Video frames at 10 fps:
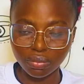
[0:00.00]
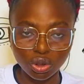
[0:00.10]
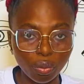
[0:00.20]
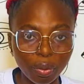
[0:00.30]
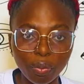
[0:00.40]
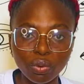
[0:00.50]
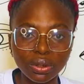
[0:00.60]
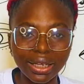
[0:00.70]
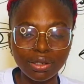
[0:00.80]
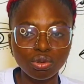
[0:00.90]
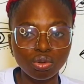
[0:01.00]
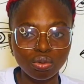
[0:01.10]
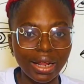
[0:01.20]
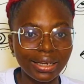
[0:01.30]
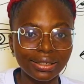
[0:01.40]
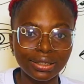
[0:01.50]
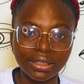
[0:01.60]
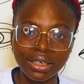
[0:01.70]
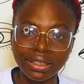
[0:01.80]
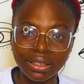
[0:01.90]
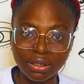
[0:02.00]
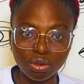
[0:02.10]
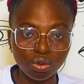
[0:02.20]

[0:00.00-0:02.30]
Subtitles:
some people tend to like share things